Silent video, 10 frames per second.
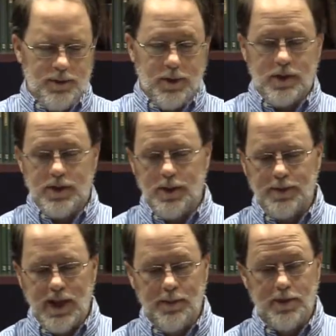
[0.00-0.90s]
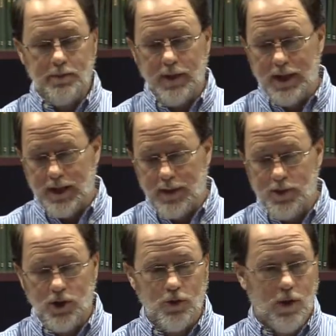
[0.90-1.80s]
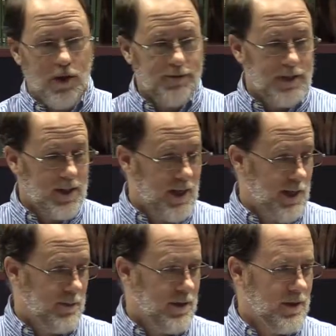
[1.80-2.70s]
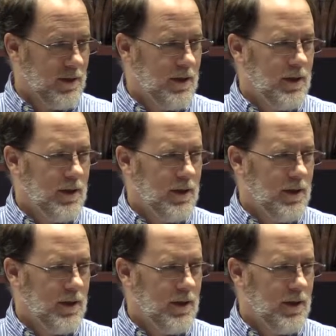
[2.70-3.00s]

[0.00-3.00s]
but sometimes, many times, too often times,